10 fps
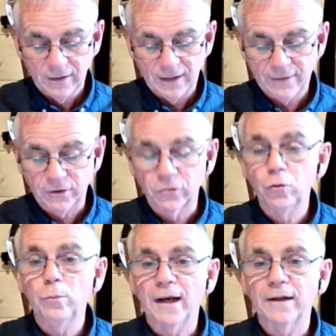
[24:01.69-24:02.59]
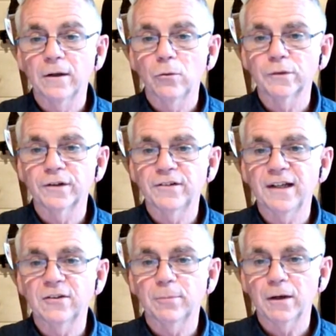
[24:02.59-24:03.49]
after 2 men were
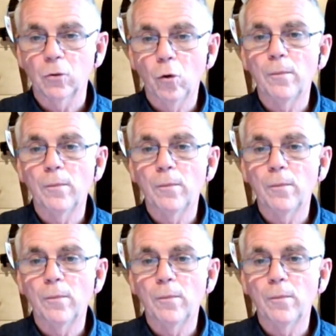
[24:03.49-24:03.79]
detained by